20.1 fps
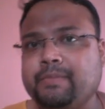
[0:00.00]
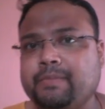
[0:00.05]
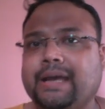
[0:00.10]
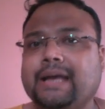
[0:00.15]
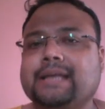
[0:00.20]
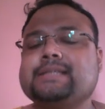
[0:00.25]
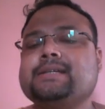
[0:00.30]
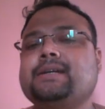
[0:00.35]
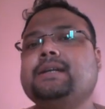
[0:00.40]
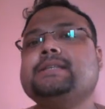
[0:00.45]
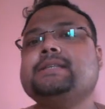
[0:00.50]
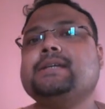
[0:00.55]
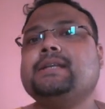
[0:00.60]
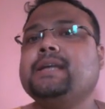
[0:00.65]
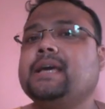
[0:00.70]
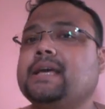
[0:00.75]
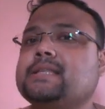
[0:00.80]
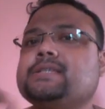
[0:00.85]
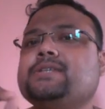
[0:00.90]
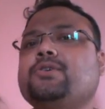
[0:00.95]
As a
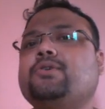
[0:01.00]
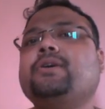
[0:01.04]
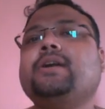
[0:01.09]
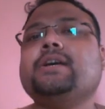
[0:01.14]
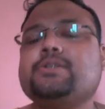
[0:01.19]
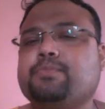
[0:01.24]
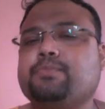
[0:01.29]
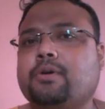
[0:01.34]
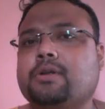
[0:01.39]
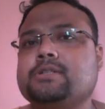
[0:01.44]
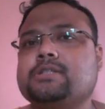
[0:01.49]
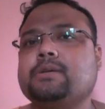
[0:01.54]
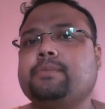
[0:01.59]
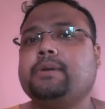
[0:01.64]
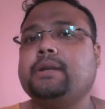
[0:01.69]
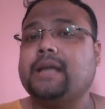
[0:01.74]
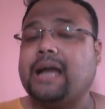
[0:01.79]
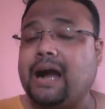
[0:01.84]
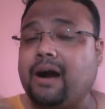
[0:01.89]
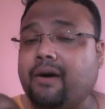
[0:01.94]
result, it's your
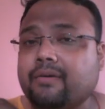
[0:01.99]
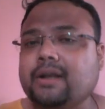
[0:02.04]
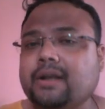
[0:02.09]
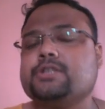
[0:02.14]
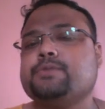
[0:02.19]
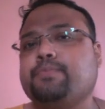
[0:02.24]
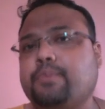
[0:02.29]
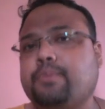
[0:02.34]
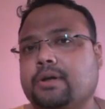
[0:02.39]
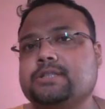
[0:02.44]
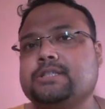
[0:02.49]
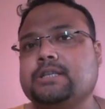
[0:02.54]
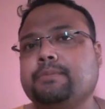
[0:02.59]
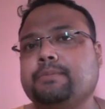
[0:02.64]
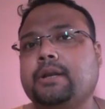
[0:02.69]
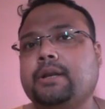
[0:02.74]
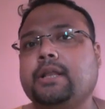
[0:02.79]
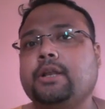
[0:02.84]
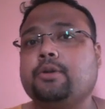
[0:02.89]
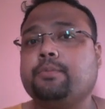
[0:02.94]
responsibility, our
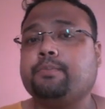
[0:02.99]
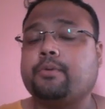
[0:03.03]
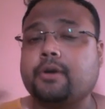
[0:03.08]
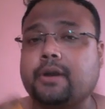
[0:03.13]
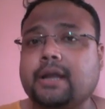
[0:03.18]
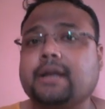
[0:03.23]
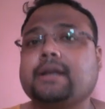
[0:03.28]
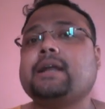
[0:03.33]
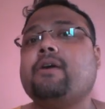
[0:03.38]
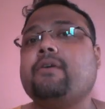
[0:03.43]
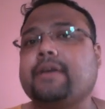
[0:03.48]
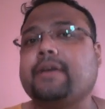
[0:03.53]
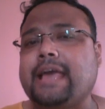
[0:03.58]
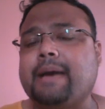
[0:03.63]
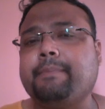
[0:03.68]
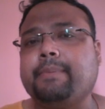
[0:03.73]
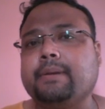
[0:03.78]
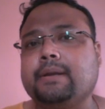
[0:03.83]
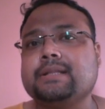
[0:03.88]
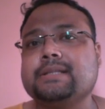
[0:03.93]
responsibility to protect our
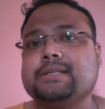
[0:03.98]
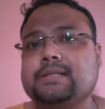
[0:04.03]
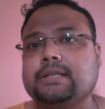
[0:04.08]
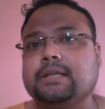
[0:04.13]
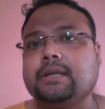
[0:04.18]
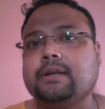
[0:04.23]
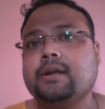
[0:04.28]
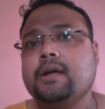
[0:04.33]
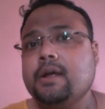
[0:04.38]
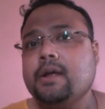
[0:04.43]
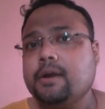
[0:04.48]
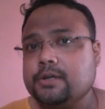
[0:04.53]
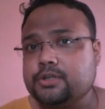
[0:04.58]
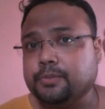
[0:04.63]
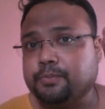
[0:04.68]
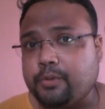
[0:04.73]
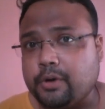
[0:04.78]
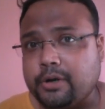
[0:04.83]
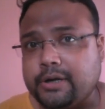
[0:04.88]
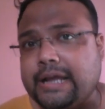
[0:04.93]
capital, isn't it? So
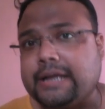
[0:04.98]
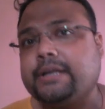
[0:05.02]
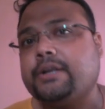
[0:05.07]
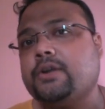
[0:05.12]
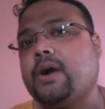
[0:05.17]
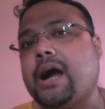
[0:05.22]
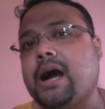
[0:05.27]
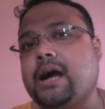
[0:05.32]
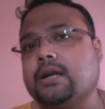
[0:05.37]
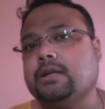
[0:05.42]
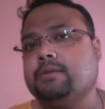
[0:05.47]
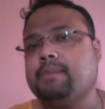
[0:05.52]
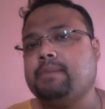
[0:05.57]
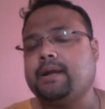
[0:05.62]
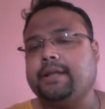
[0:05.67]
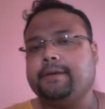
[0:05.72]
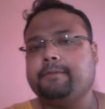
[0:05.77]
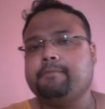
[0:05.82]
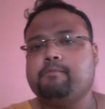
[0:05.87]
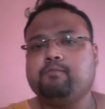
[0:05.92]
protect your hard-earned
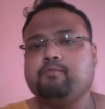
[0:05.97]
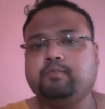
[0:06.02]
money.